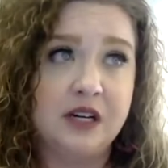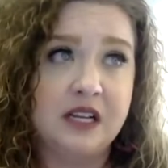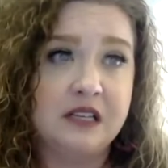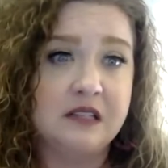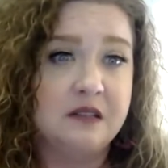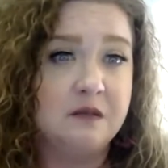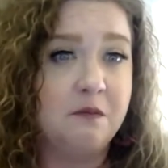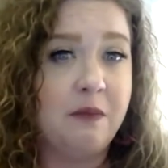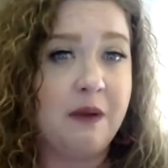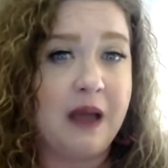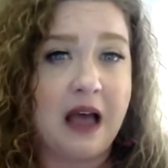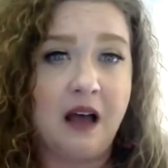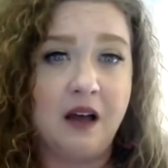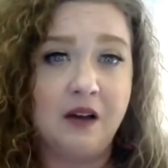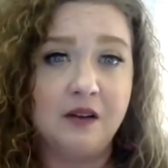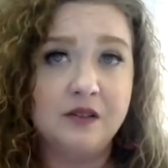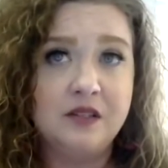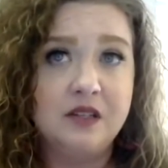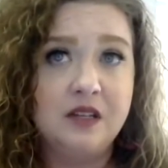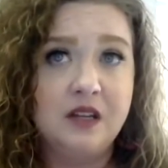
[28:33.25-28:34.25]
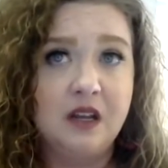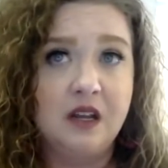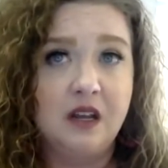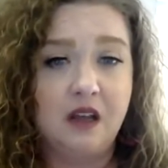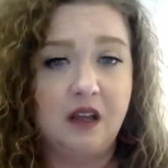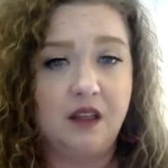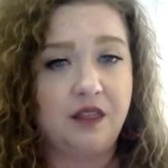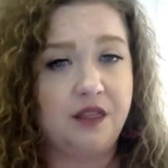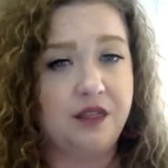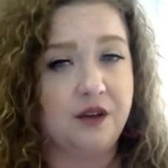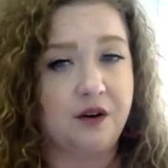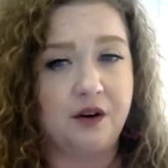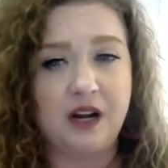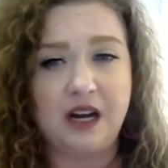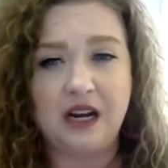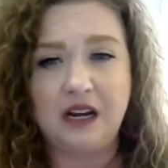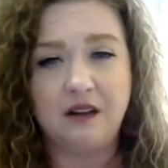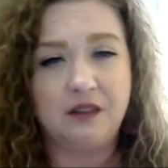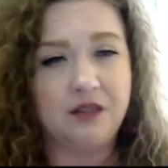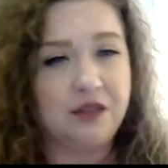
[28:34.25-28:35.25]
is about
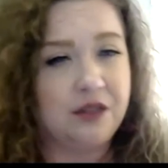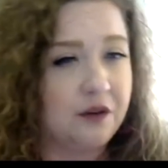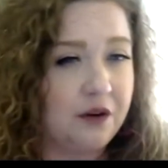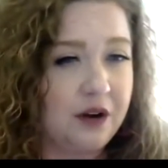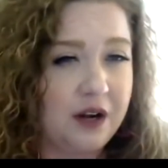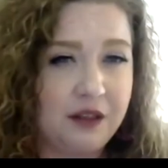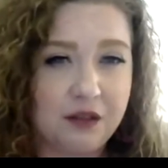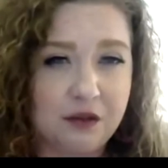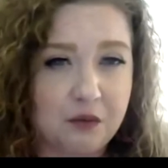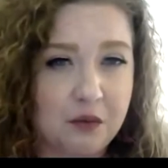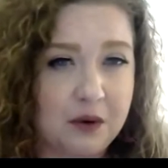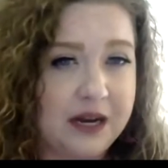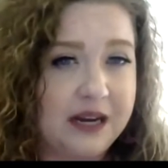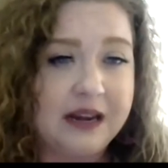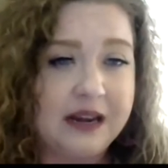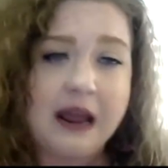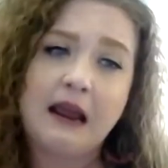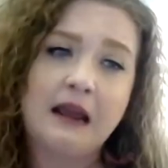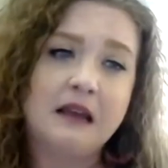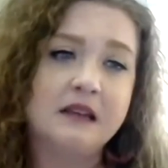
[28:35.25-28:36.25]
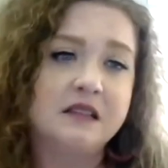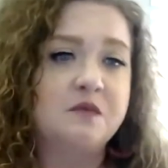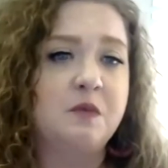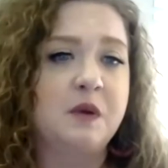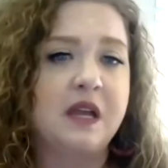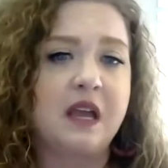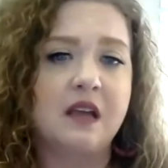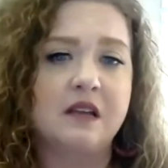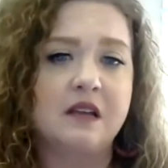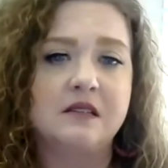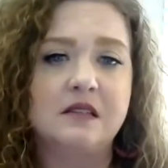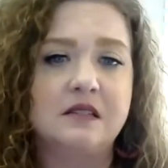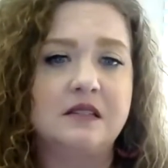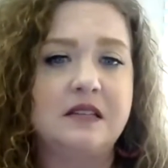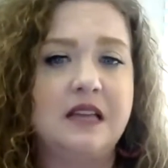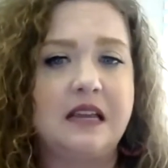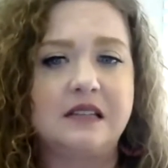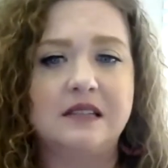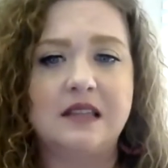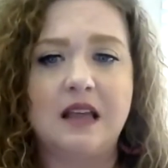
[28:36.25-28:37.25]
30 to 33 days because it
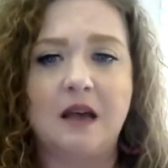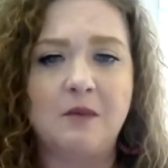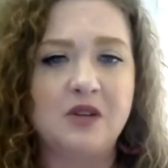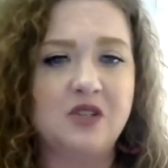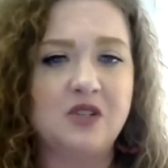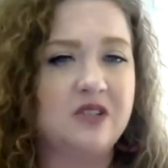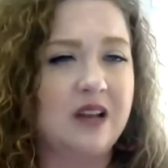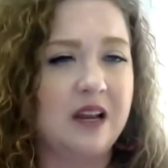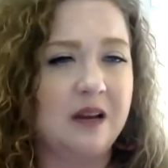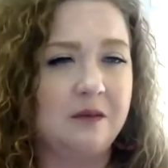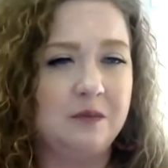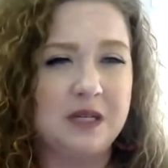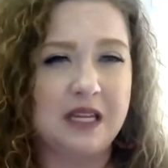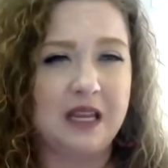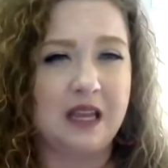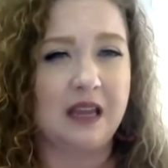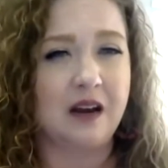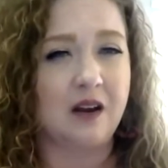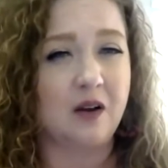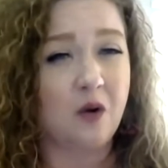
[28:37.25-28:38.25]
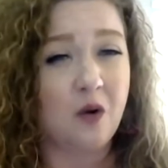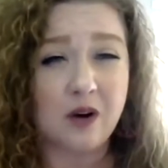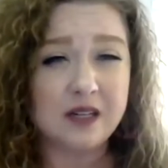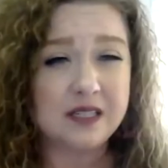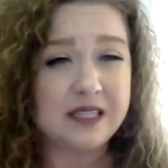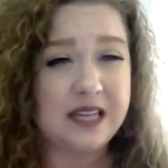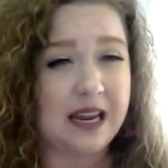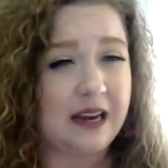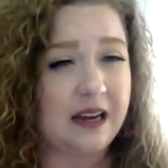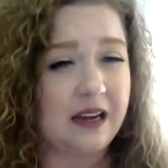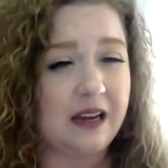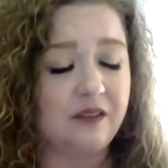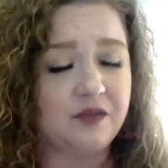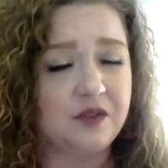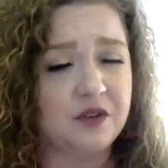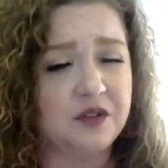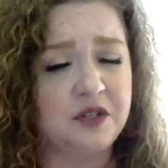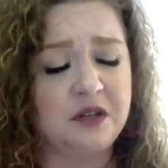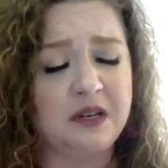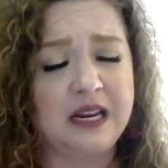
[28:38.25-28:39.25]
takes that much time to get a court date if
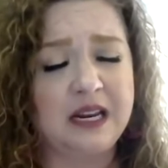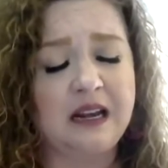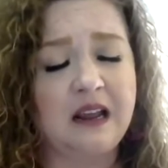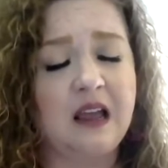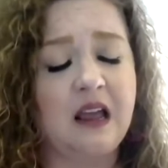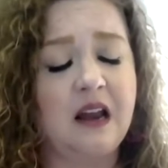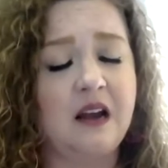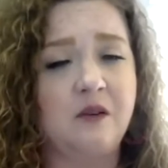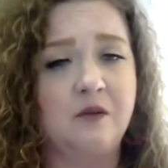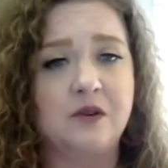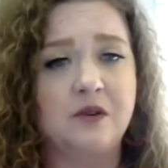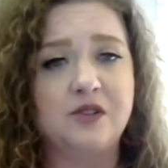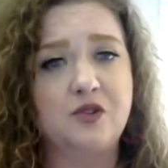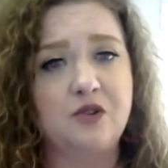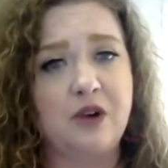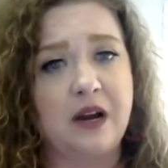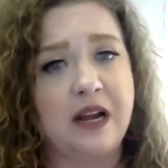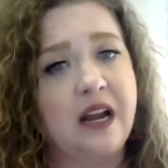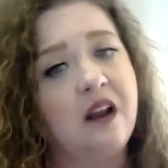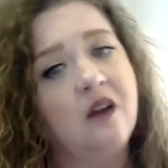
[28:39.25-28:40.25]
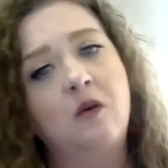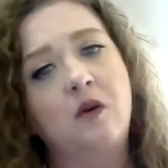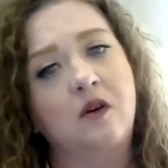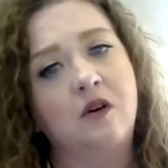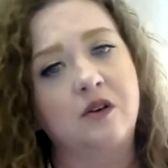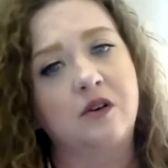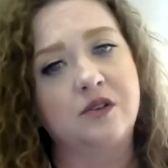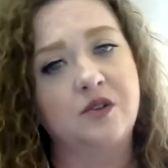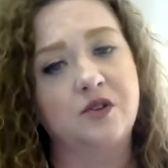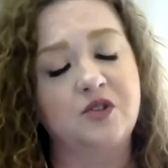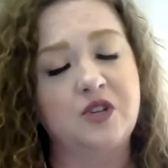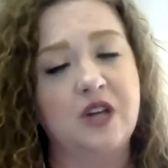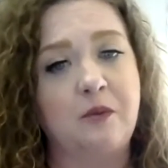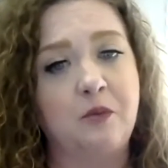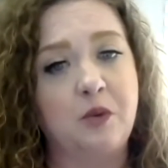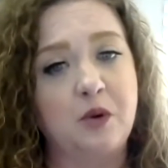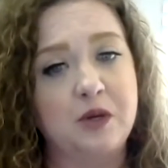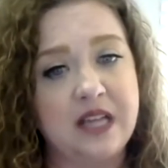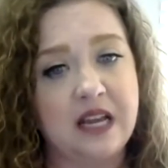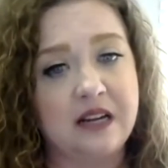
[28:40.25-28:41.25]
they're doing any kind of restraining orders or child
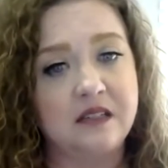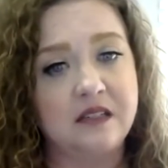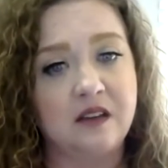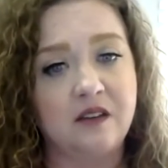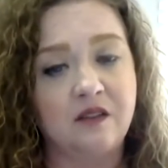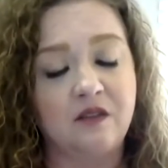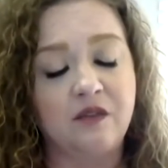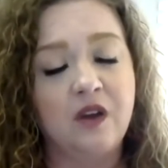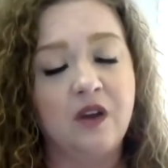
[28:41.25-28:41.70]
protective